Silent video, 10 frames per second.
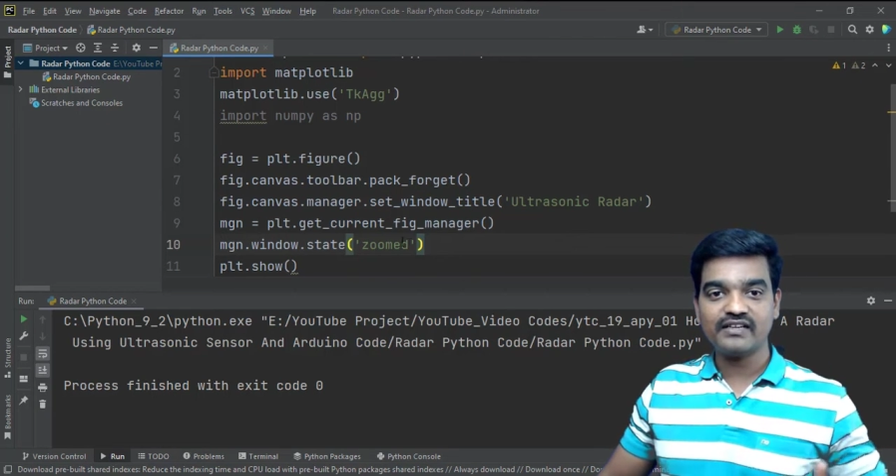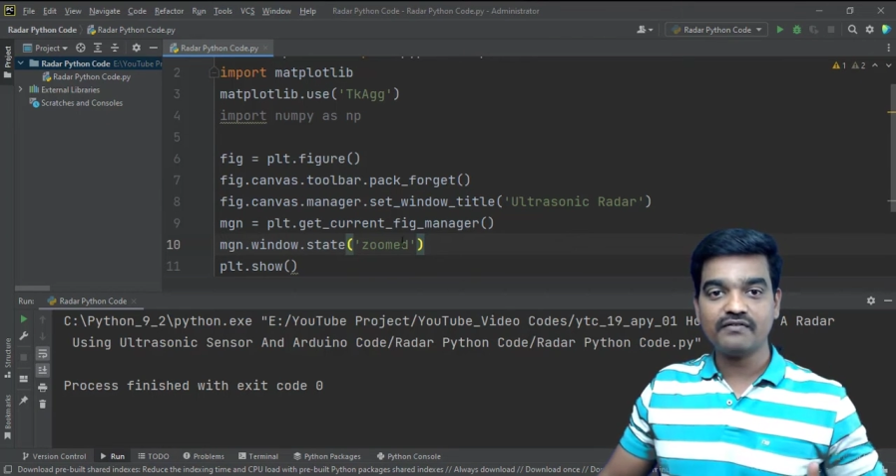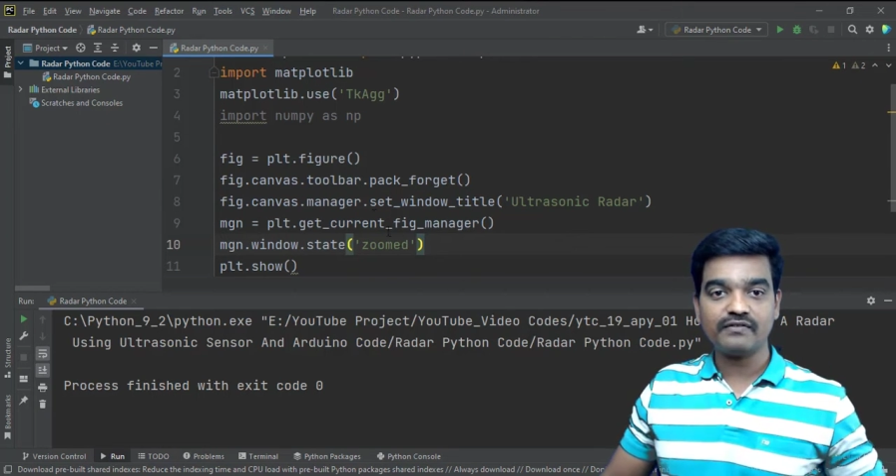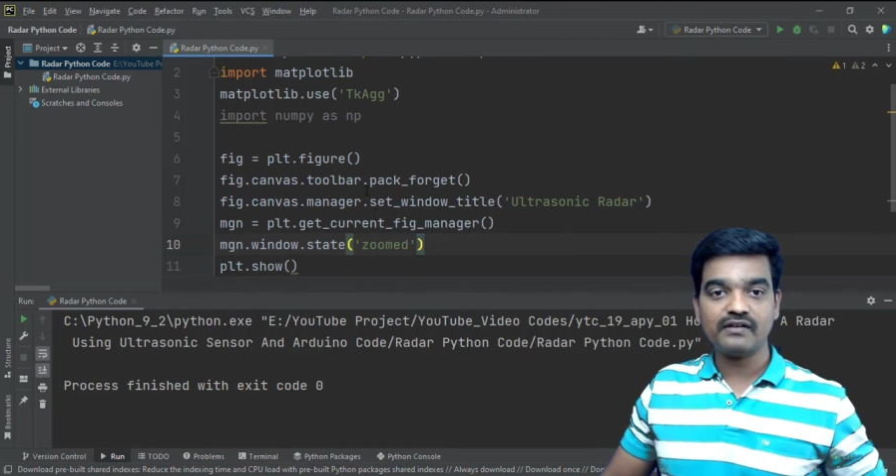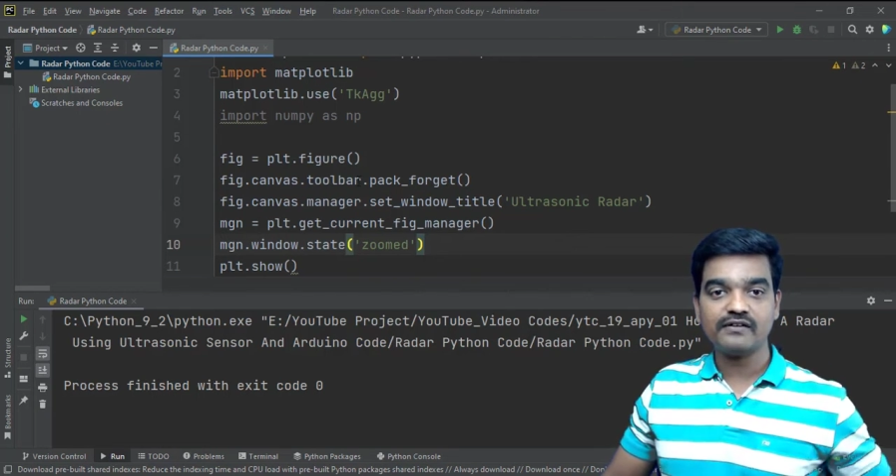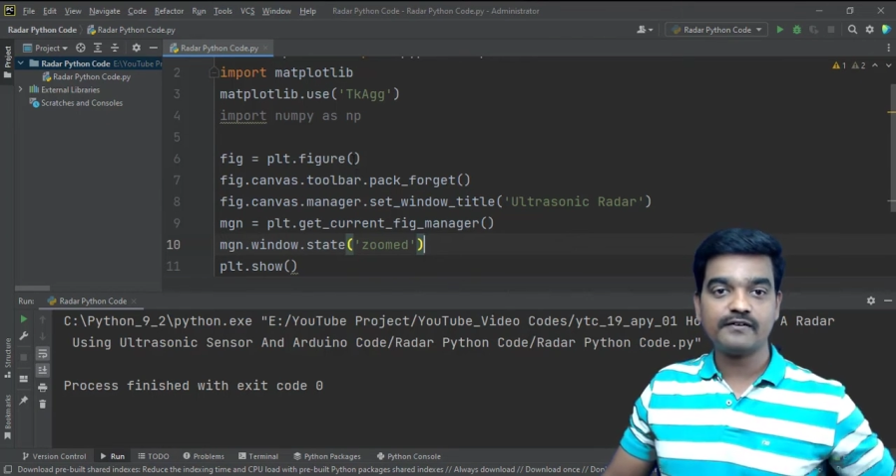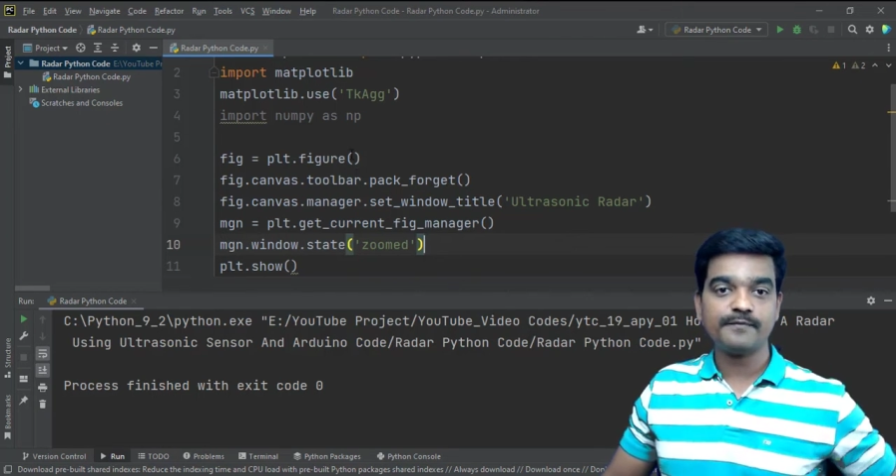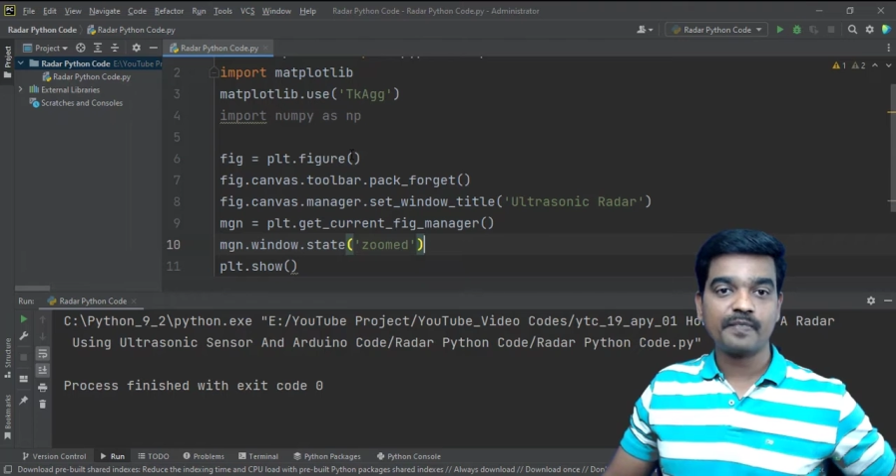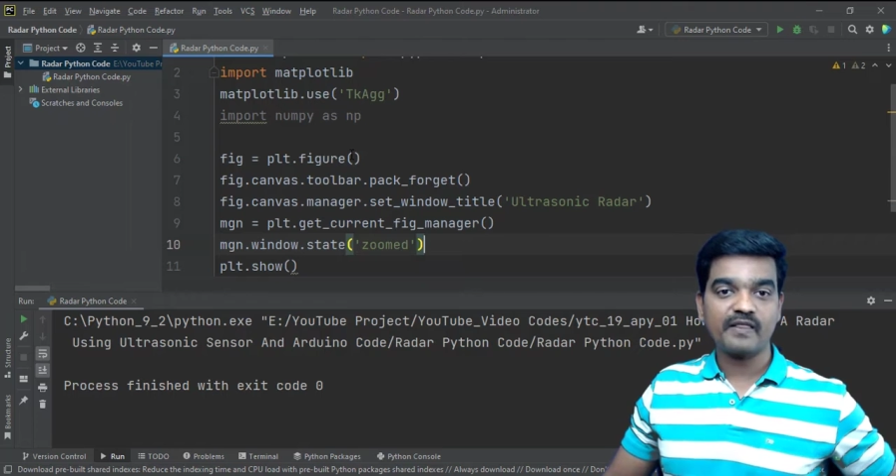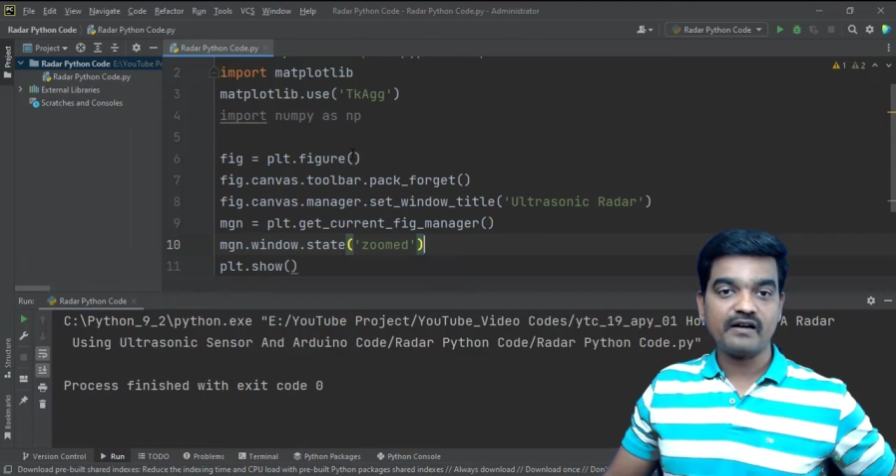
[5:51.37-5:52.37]

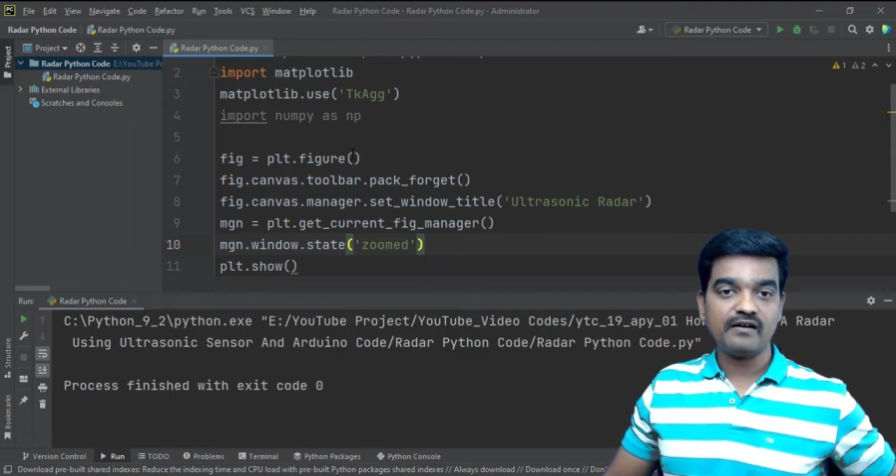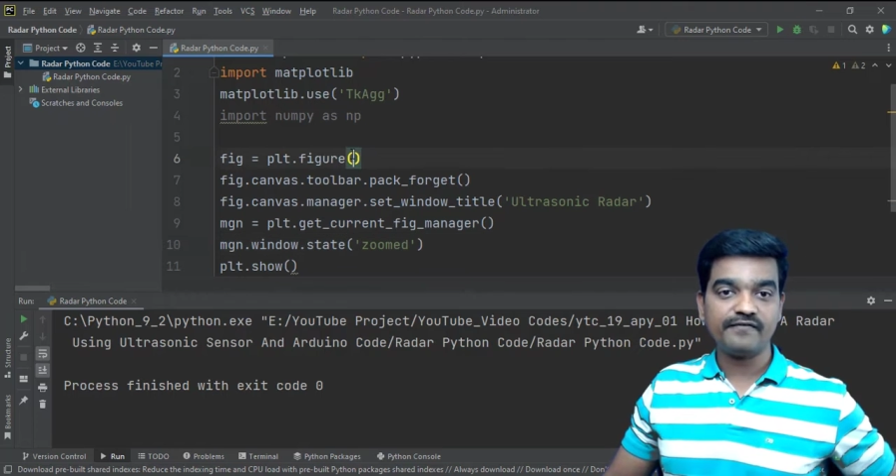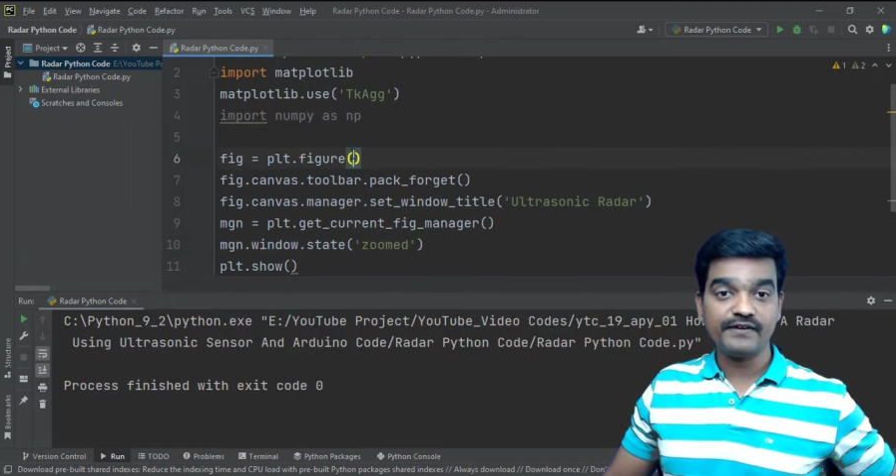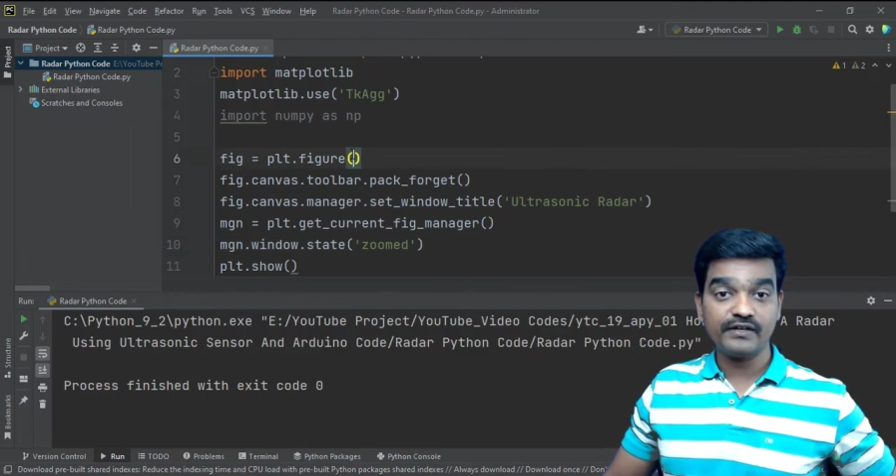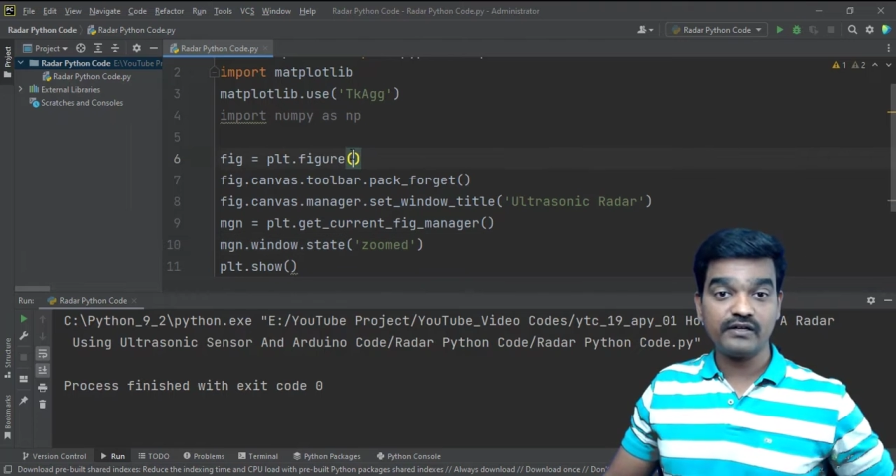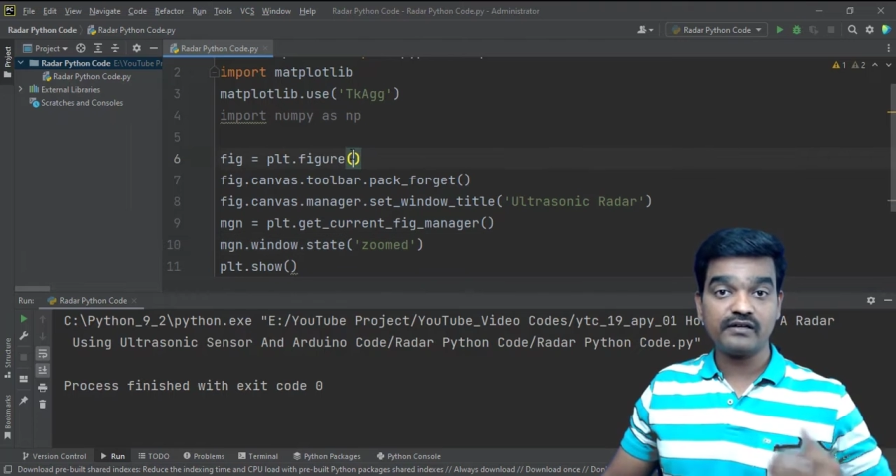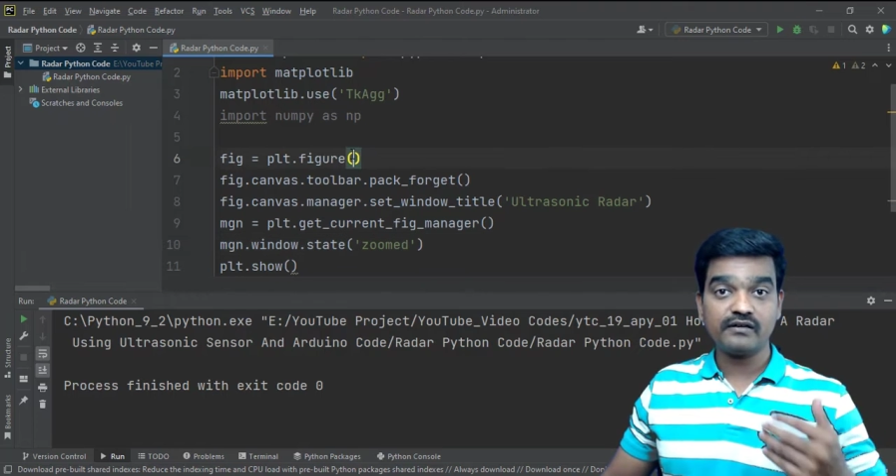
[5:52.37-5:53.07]
a figure